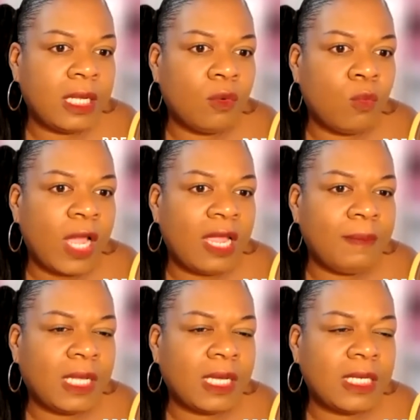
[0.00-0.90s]
in a way
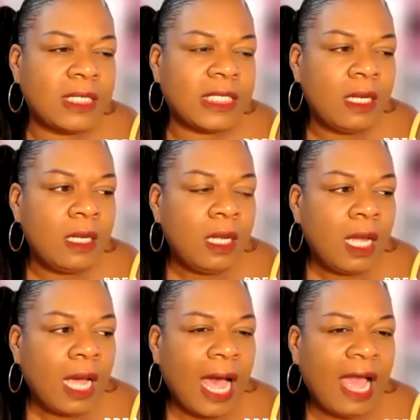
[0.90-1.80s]
because
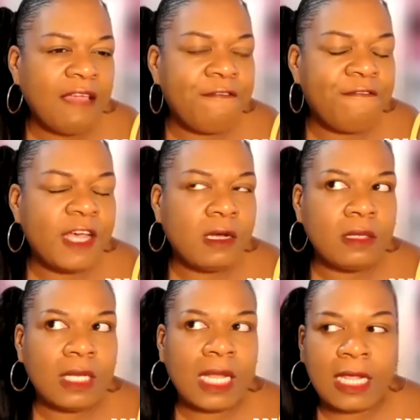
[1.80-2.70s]
I
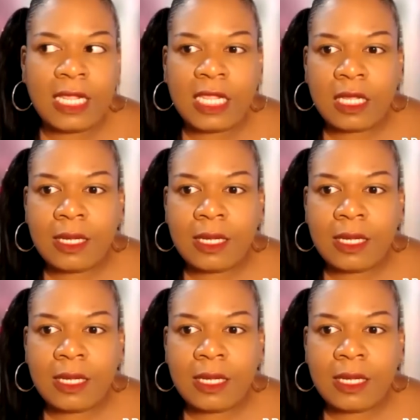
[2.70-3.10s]
felt like